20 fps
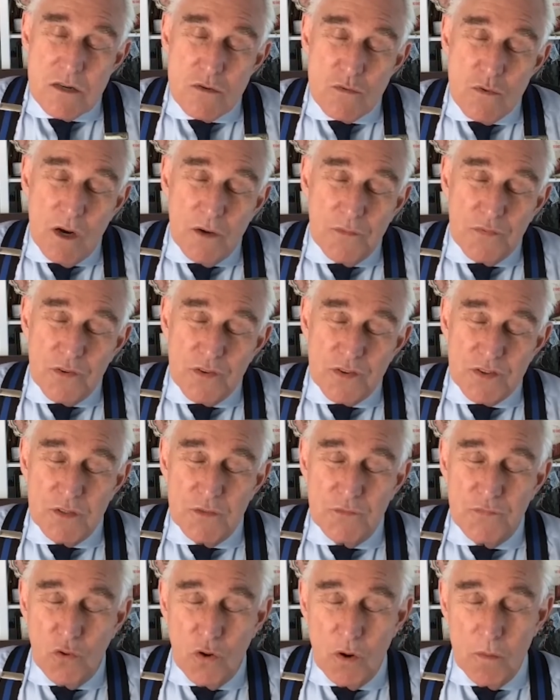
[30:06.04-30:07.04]
Well, first
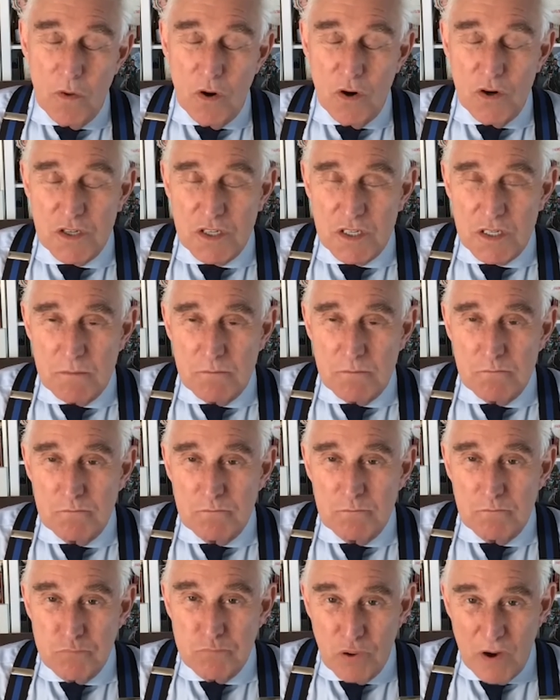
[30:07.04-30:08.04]
and foremost,
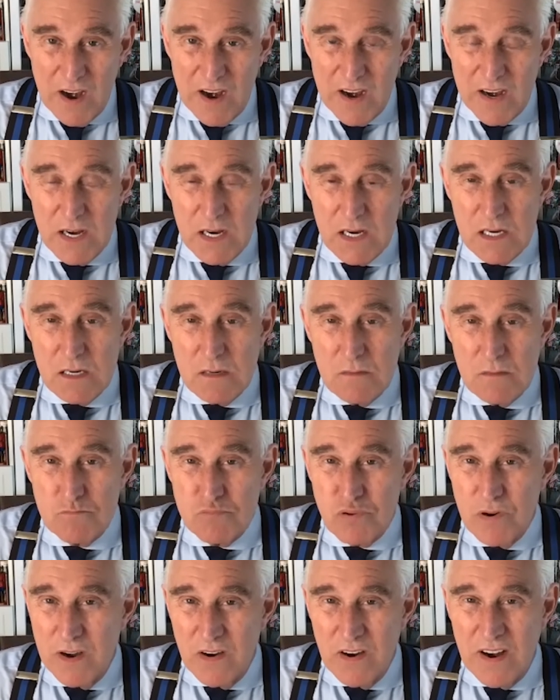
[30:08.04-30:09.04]
pray.
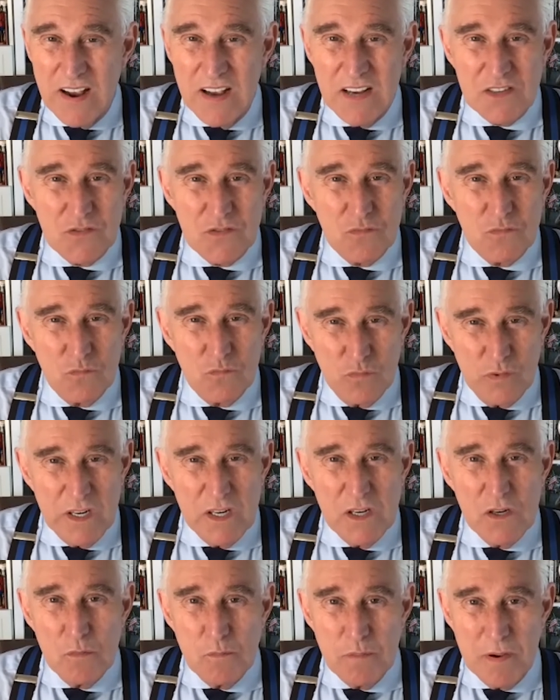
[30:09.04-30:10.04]
Prayer has
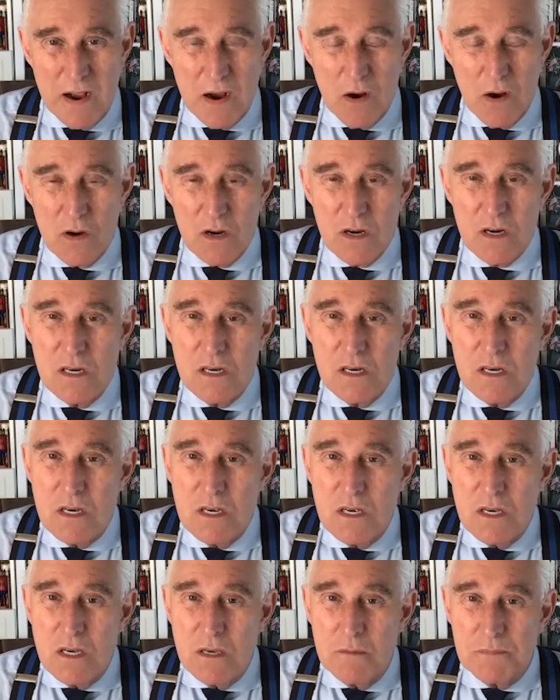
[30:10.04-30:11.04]
real power,
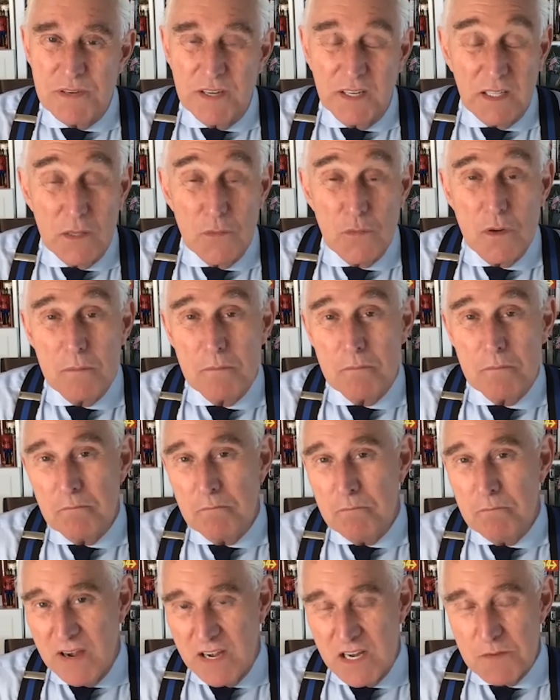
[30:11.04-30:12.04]
particularly when
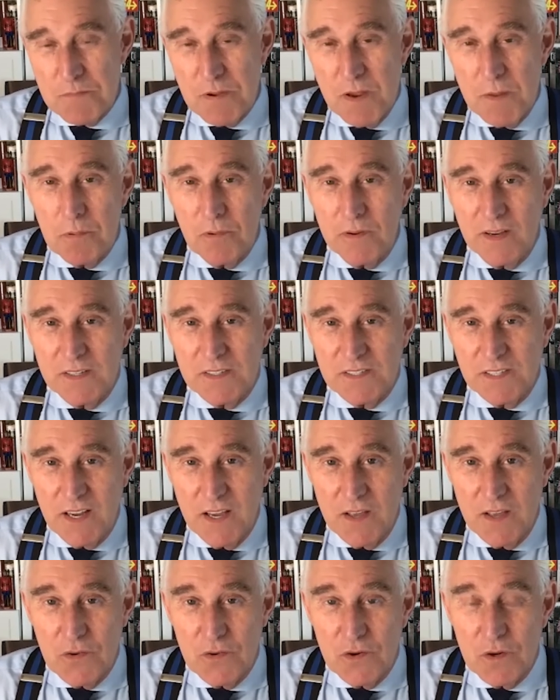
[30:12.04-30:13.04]
many people get
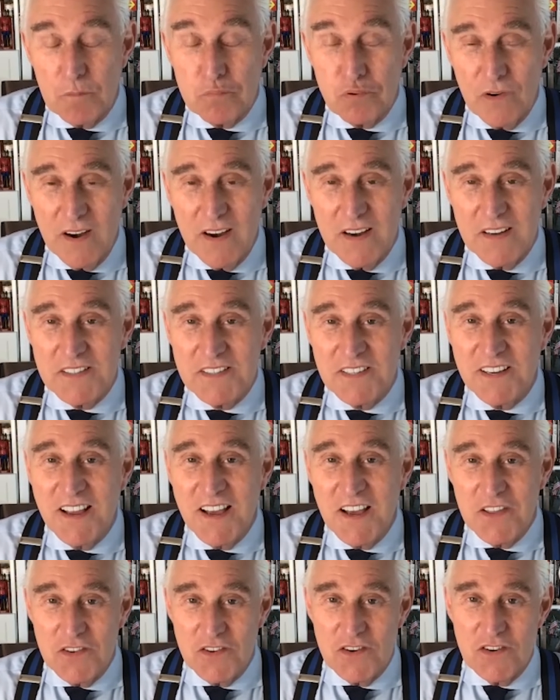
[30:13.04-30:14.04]
together to pray
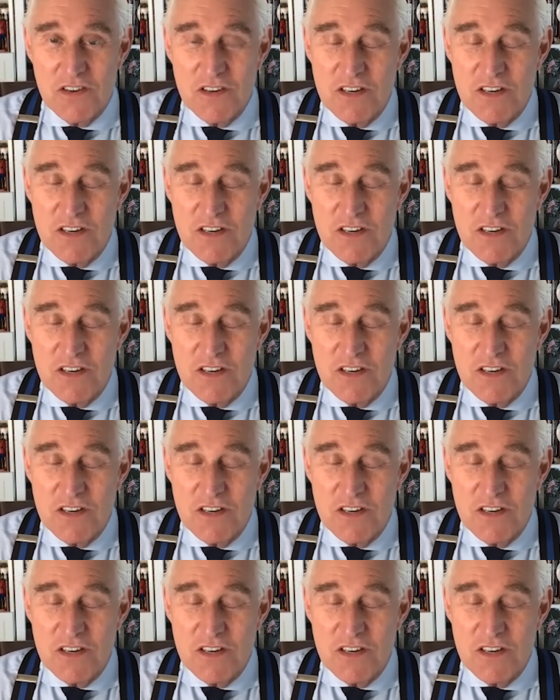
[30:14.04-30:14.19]
together.